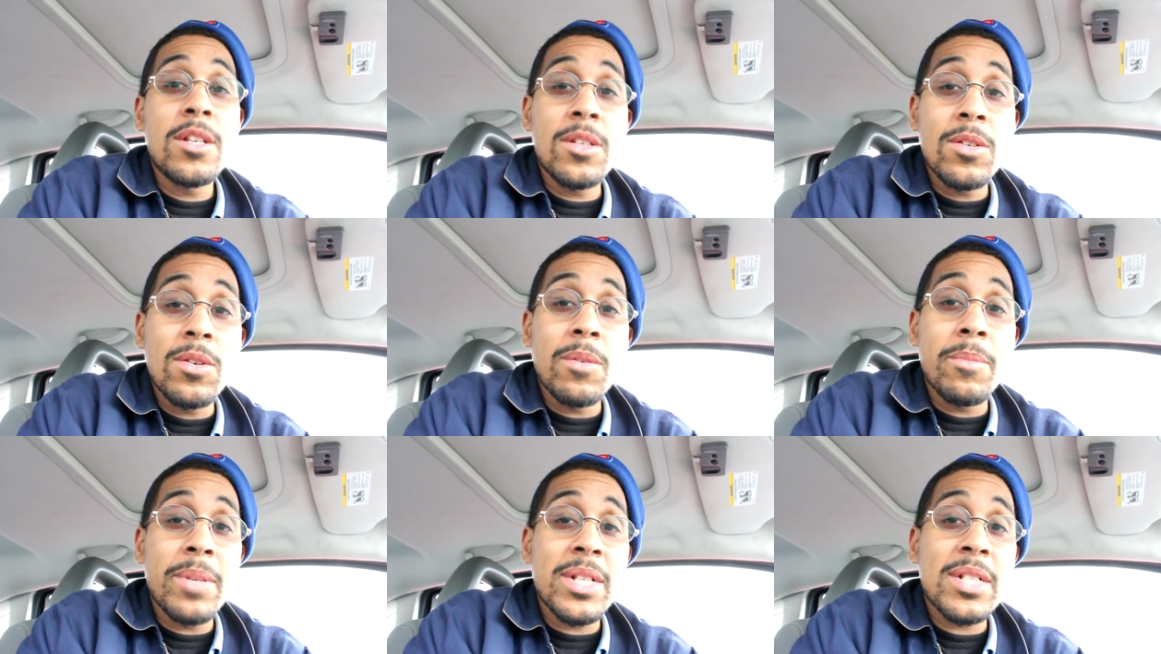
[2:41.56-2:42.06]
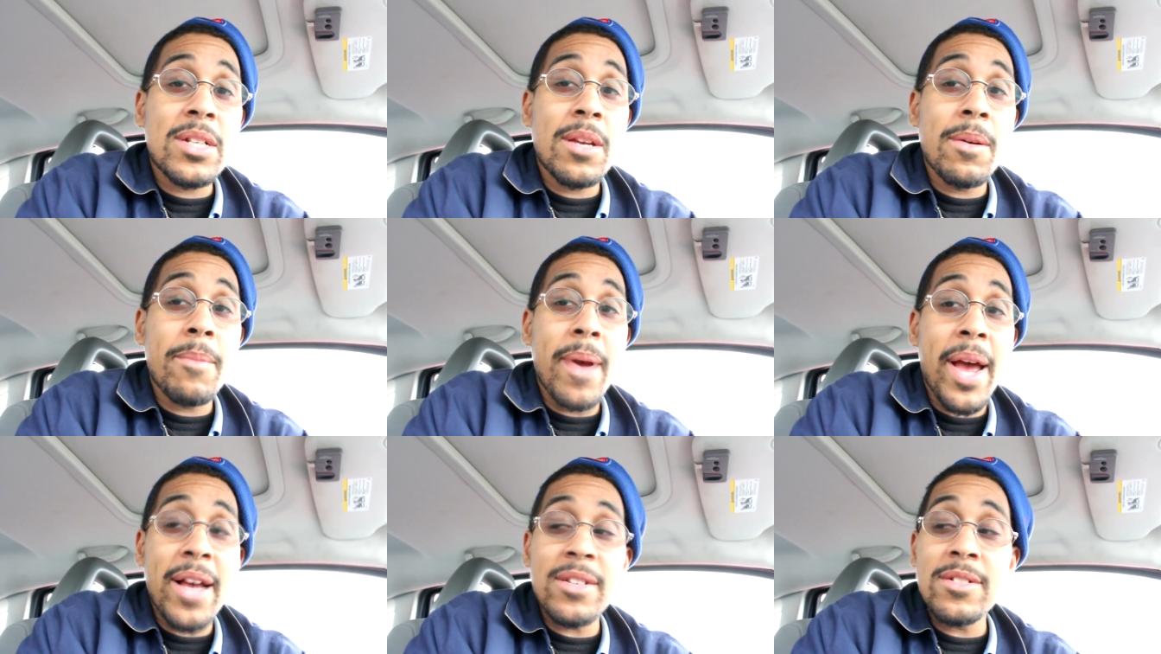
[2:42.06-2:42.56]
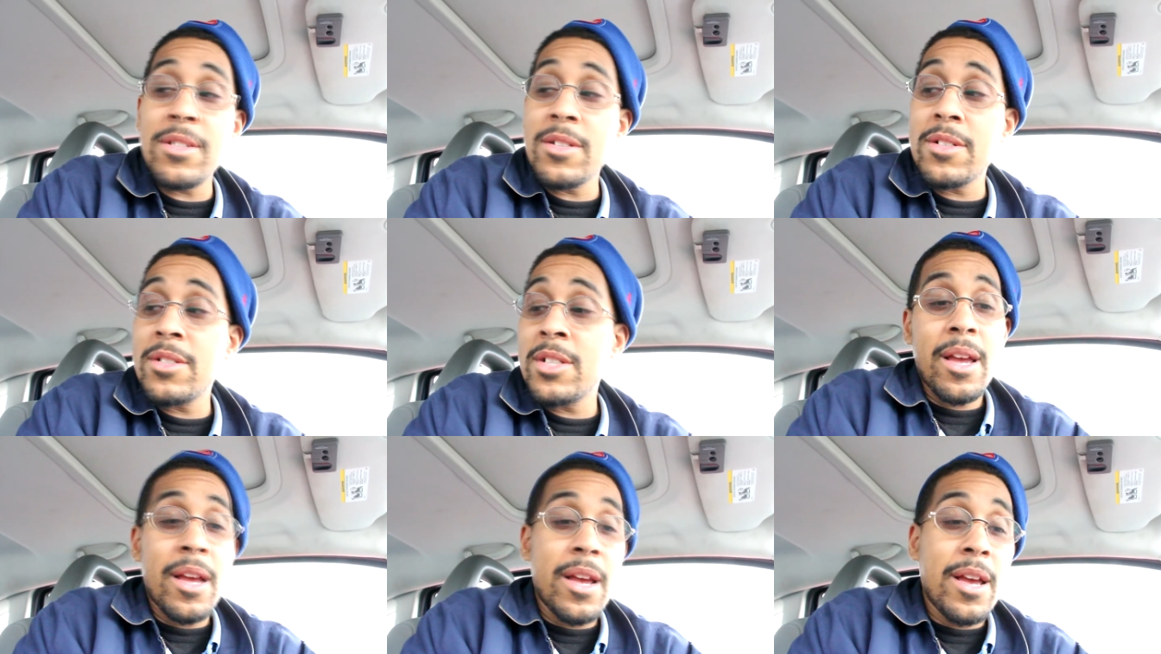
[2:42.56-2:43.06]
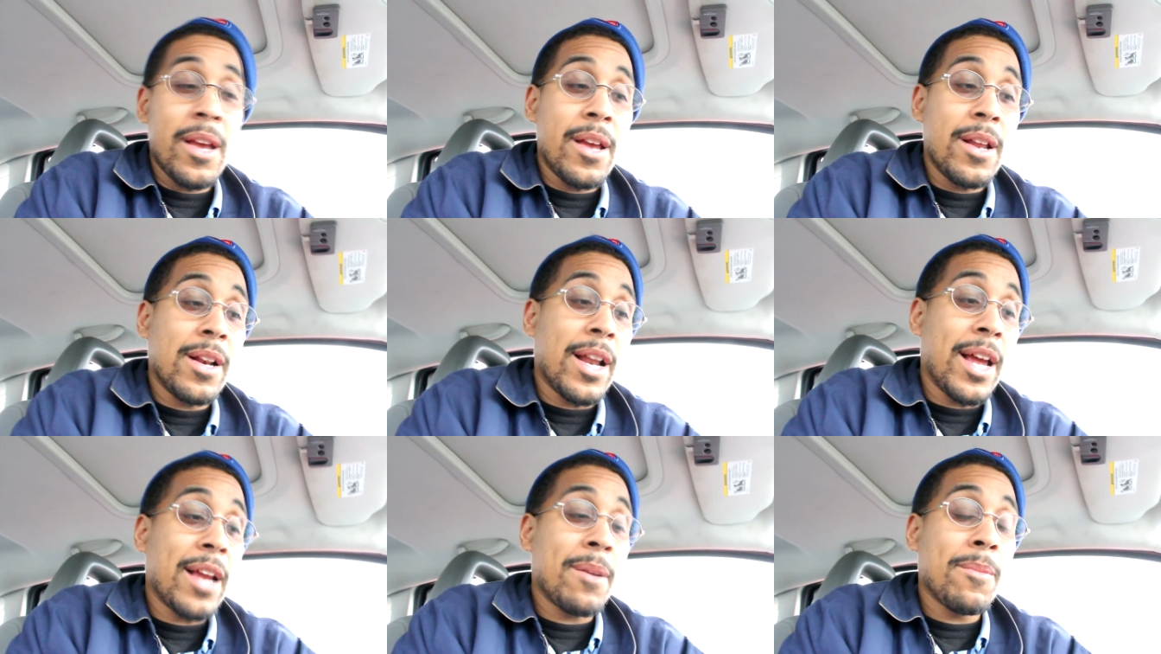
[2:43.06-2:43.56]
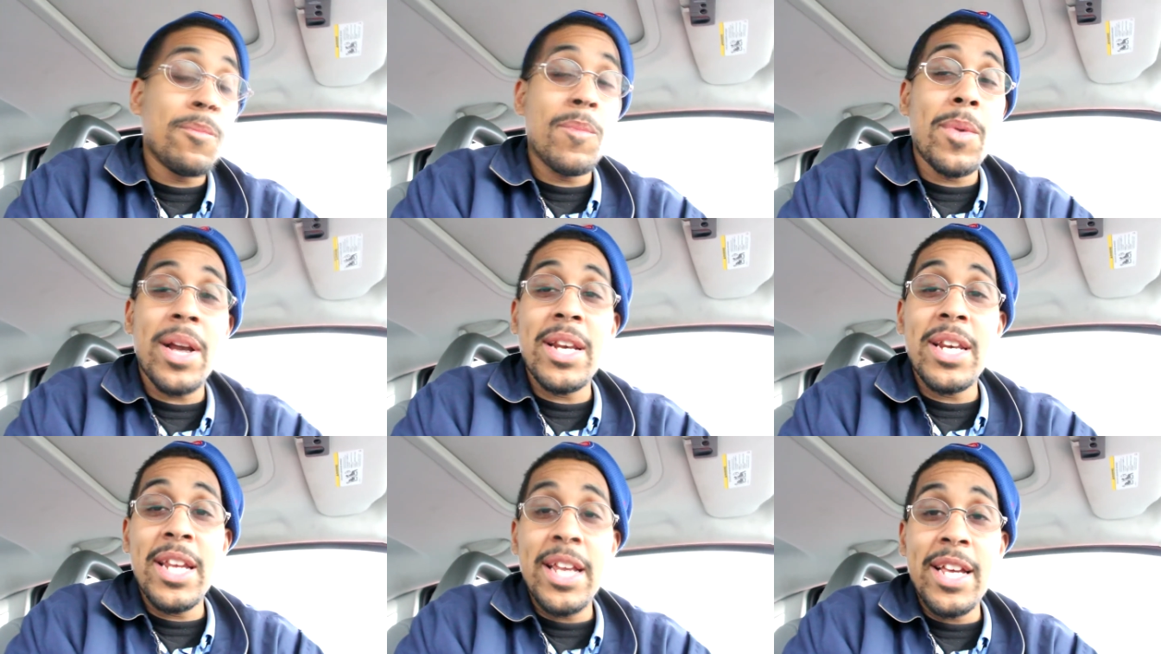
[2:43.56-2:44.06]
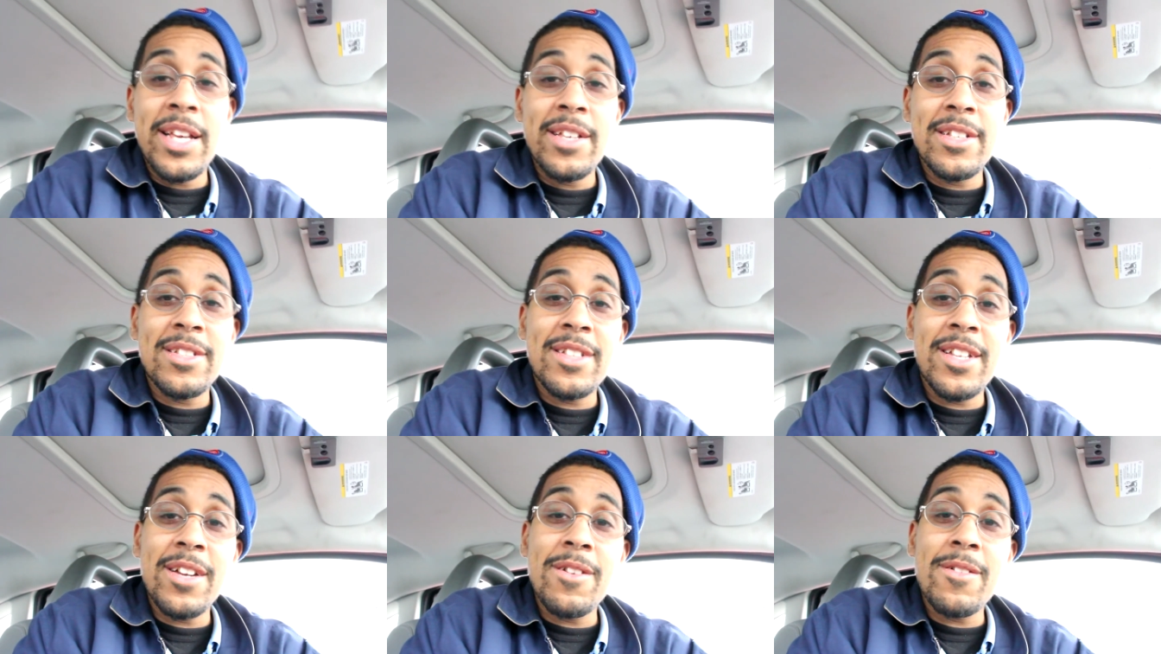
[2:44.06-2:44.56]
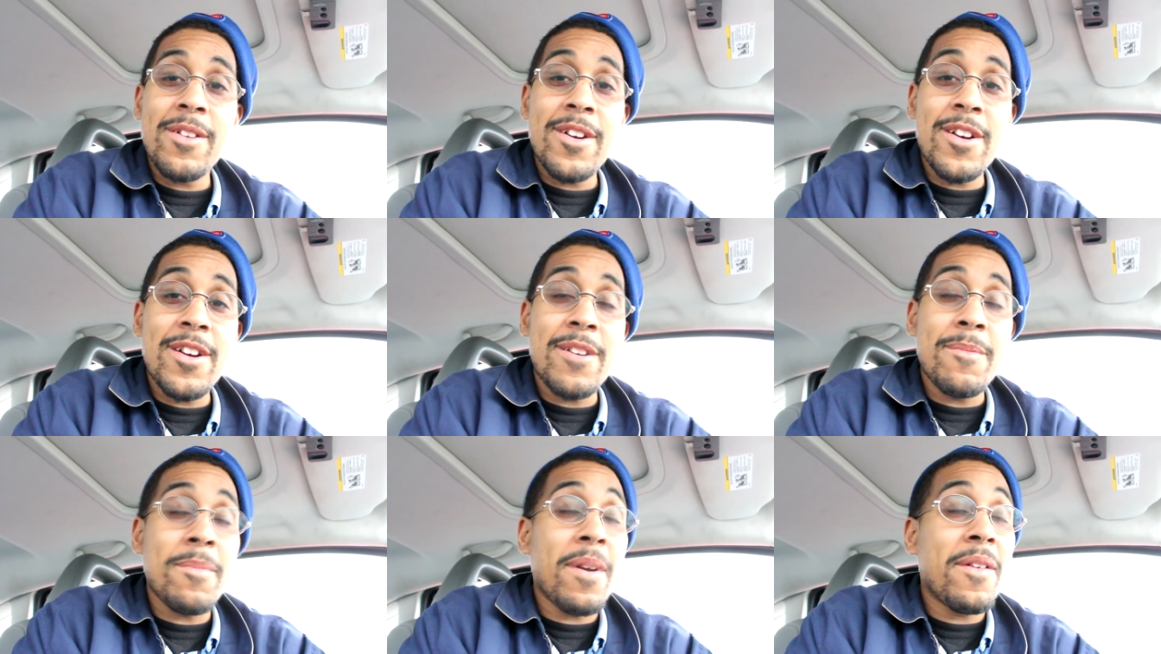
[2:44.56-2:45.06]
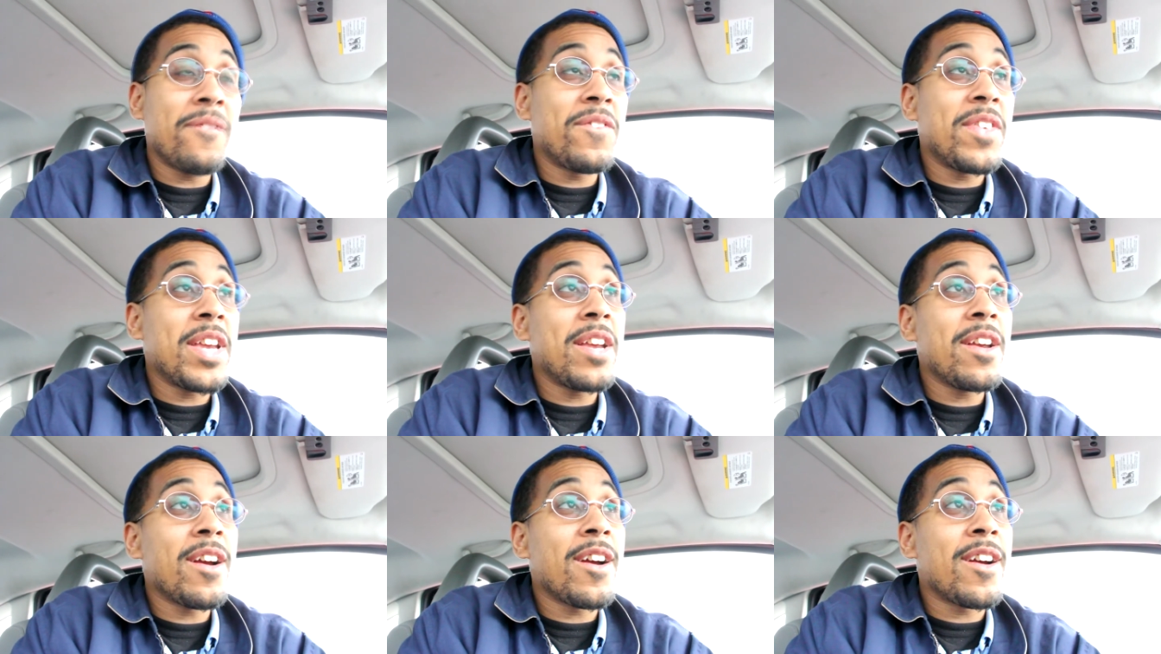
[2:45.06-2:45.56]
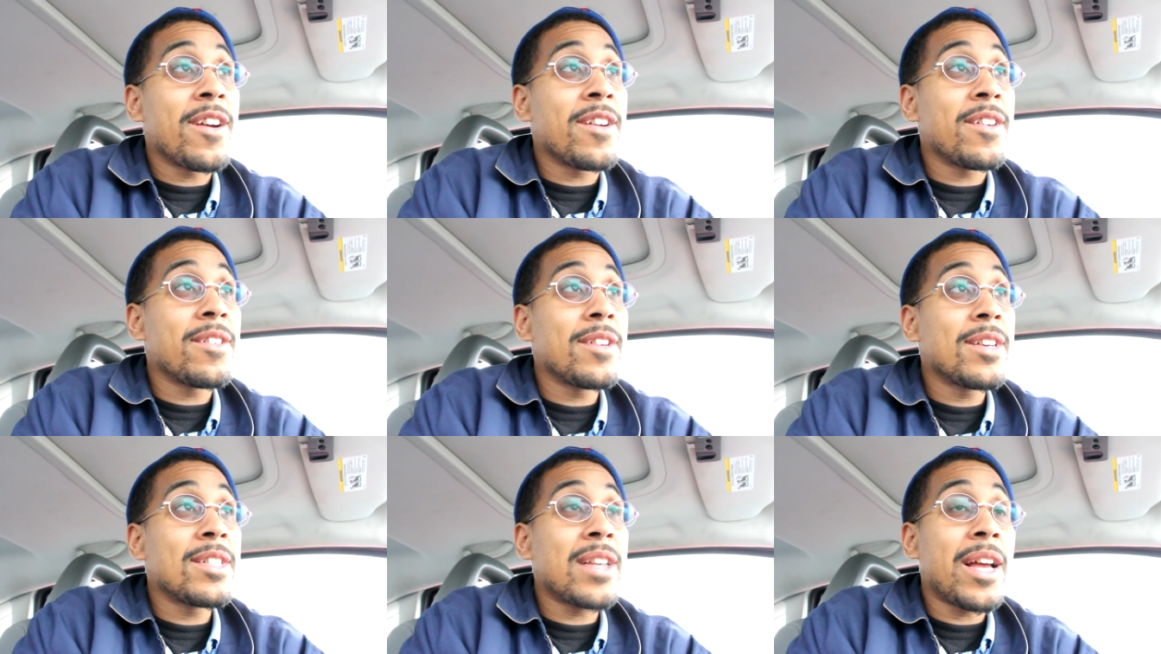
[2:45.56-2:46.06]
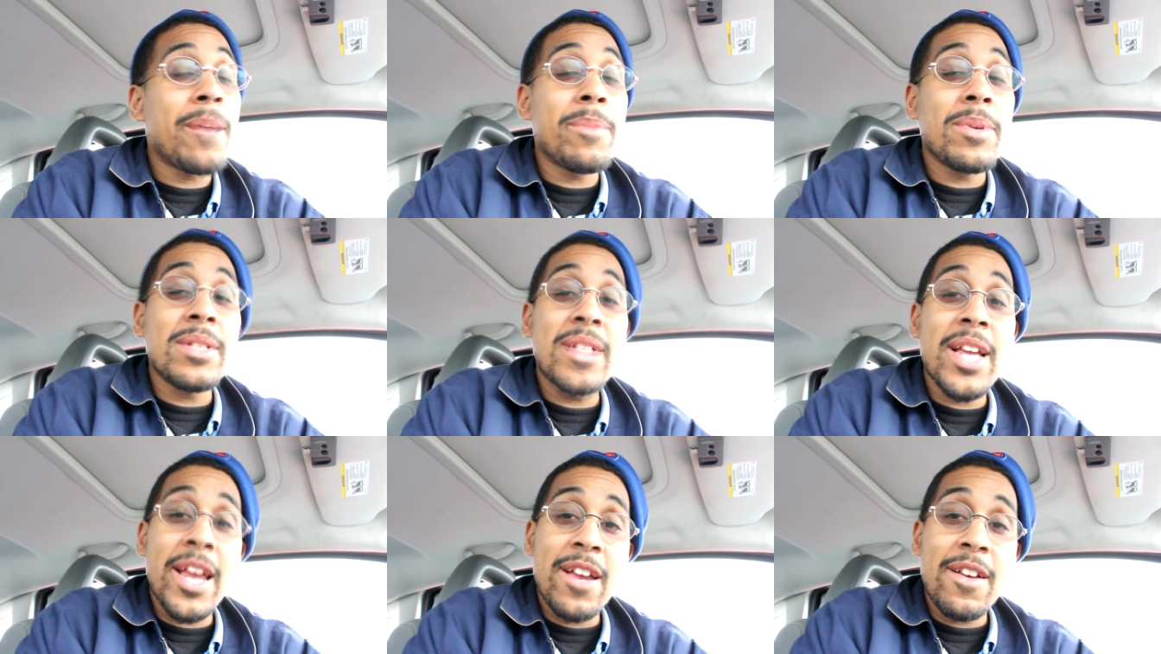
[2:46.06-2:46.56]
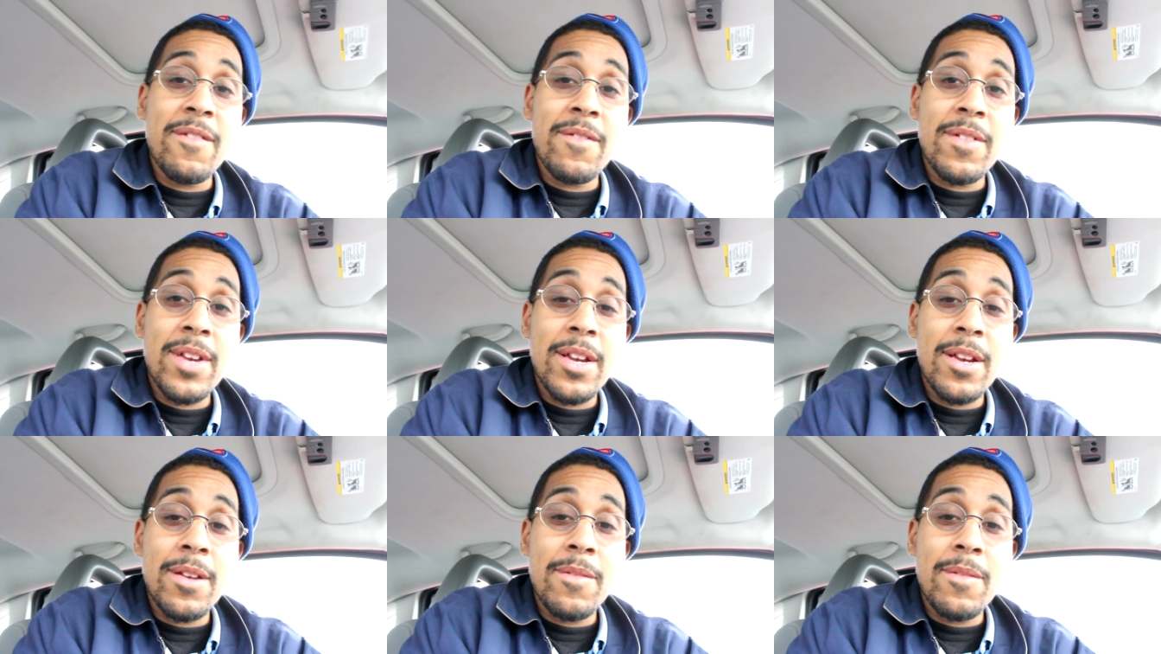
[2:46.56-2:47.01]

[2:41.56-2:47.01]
due to Michigan Masters, and like my knees still hurt, my feet hurt, because I've been taking,